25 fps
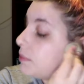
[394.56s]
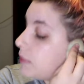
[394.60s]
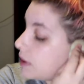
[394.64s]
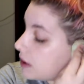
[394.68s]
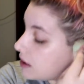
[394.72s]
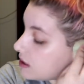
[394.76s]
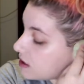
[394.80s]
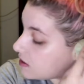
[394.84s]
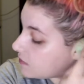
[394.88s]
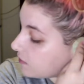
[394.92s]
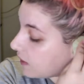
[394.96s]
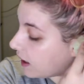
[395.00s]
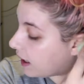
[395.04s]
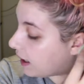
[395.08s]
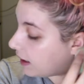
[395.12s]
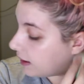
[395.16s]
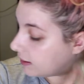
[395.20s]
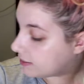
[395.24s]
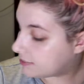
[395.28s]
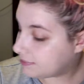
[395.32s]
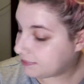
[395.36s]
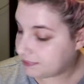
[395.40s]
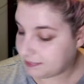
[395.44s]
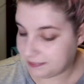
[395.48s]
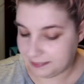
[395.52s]
It's fine.
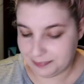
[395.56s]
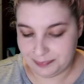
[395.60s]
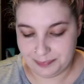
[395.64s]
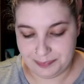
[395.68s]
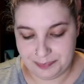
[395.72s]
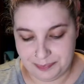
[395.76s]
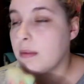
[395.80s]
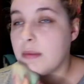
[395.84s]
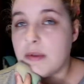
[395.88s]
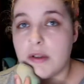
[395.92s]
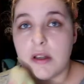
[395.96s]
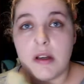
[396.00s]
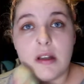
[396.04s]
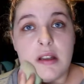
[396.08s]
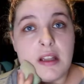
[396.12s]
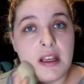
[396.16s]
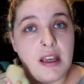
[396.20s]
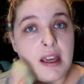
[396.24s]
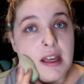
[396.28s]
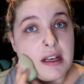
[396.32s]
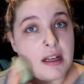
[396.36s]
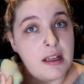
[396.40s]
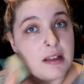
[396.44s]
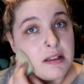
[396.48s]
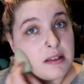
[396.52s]
I'm certainly
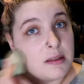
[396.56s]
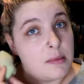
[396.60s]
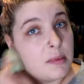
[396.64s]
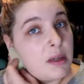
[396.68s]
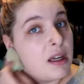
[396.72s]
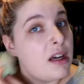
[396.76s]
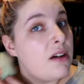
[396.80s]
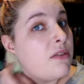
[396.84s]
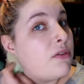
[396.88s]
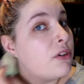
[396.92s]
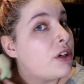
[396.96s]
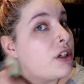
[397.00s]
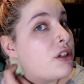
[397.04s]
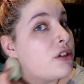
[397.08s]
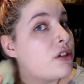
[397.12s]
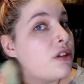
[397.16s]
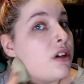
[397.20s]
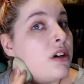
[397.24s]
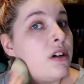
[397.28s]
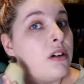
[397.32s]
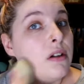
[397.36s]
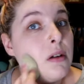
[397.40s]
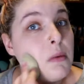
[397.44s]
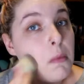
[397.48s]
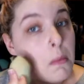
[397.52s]
getting some coverage
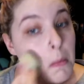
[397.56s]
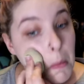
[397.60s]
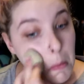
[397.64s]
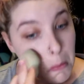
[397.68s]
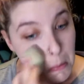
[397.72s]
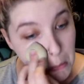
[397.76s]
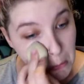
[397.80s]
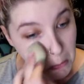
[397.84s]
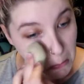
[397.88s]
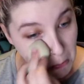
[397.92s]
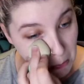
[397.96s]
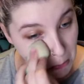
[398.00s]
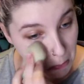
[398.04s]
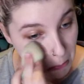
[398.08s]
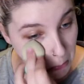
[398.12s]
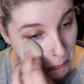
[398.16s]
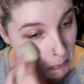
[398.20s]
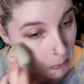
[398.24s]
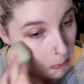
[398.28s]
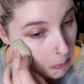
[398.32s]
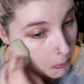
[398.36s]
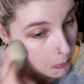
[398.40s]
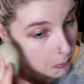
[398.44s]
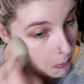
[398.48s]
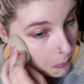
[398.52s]
though.
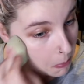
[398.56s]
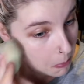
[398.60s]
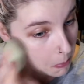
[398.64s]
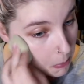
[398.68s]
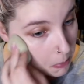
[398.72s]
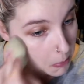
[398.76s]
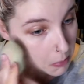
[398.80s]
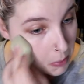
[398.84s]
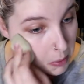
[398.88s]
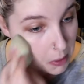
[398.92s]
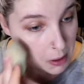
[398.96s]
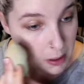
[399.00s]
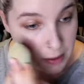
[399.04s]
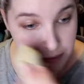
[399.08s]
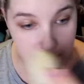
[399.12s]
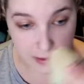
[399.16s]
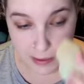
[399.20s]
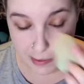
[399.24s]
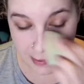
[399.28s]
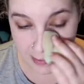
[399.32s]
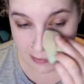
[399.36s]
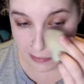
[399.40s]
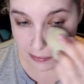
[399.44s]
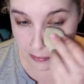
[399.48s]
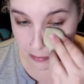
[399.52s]
I think
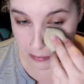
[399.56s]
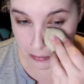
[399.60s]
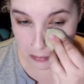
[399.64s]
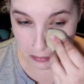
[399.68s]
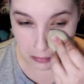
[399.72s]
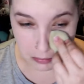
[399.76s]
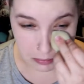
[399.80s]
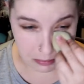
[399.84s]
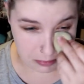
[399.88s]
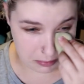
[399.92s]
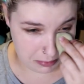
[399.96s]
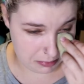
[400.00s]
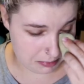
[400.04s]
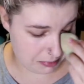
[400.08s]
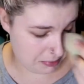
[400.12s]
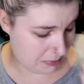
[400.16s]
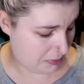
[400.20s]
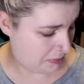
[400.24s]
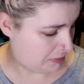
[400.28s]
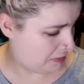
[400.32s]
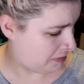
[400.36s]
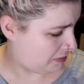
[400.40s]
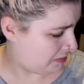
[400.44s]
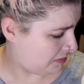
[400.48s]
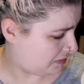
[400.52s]
this...
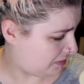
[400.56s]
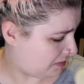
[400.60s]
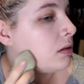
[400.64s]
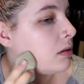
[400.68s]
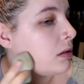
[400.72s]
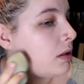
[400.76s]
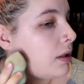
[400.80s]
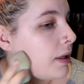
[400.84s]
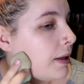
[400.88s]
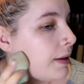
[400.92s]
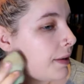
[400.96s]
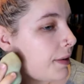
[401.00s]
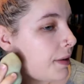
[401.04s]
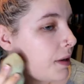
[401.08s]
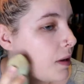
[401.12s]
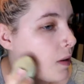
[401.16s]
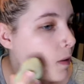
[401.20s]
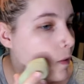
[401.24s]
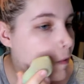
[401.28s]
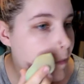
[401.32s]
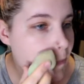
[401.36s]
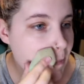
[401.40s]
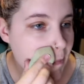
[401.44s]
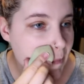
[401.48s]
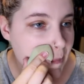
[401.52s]

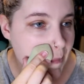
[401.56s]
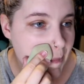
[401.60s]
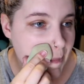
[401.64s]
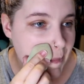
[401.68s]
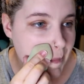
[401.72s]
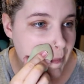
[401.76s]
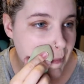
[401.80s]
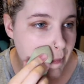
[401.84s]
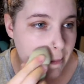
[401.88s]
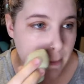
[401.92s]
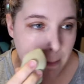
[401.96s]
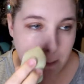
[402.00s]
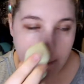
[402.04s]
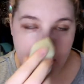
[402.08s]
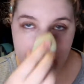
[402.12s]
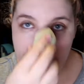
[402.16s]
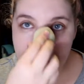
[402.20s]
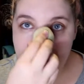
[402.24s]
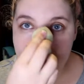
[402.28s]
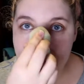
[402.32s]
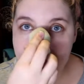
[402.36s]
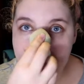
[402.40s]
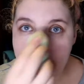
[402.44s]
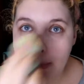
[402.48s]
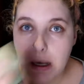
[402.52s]
Now,
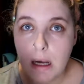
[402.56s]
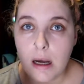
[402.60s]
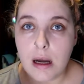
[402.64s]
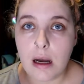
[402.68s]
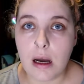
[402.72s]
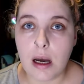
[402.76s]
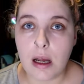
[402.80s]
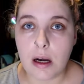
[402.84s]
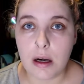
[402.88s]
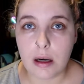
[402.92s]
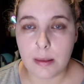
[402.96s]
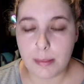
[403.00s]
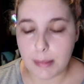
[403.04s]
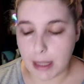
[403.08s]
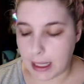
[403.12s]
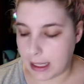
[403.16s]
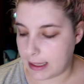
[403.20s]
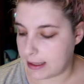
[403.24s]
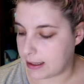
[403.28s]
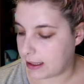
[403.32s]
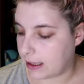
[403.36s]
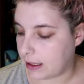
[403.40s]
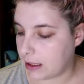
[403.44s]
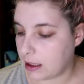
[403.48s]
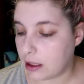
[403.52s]
I don't
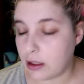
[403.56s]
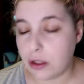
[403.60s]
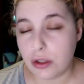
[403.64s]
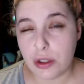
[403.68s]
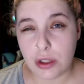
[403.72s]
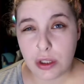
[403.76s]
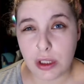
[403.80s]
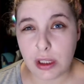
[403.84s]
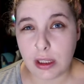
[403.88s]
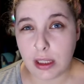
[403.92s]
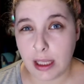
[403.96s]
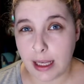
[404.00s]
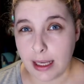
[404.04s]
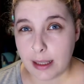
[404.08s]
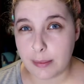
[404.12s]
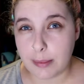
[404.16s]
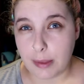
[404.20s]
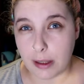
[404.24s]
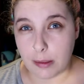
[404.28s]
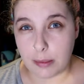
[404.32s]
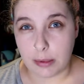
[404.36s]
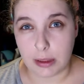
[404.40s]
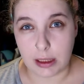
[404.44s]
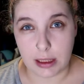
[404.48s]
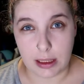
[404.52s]
mind it. I usually like
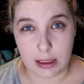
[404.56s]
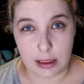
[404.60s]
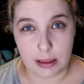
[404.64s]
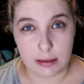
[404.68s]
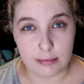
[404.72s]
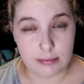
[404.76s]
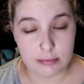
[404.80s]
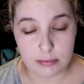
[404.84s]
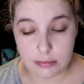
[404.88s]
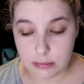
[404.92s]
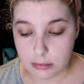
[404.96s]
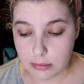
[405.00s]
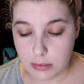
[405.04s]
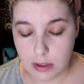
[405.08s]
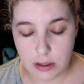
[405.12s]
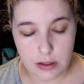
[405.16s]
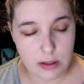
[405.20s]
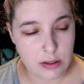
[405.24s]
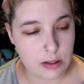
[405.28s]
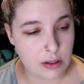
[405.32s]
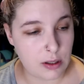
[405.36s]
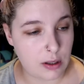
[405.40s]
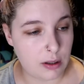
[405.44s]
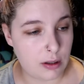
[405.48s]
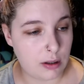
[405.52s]
Maybelline,
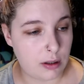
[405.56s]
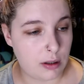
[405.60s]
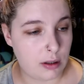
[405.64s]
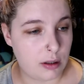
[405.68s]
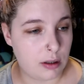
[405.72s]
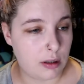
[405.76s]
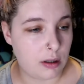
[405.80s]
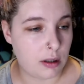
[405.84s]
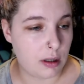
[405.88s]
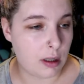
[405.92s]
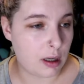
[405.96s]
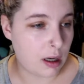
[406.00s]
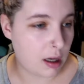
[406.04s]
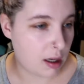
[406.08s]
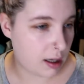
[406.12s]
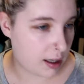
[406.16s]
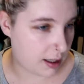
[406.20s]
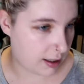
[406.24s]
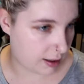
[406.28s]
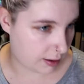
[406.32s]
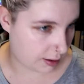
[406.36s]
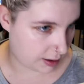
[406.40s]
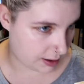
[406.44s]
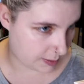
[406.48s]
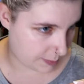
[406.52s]
so
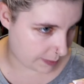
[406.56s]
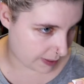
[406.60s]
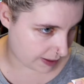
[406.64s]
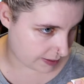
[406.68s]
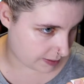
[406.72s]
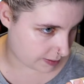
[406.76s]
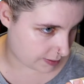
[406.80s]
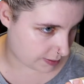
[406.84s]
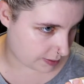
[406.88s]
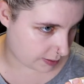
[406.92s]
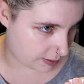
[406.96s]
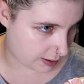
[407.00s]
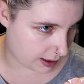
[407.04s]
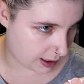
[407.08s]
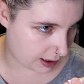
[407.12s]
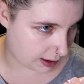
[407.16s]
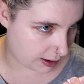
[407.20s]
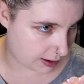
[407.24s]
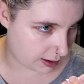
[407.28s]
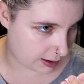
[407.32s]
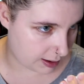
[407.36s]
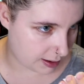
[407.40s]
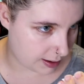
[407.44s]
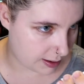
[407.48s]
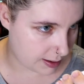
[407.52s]
I expected to like
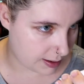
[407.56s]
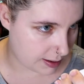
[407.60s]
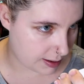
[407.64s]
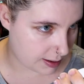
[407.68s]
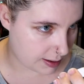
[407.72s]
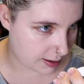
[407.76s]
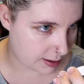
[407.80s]
this.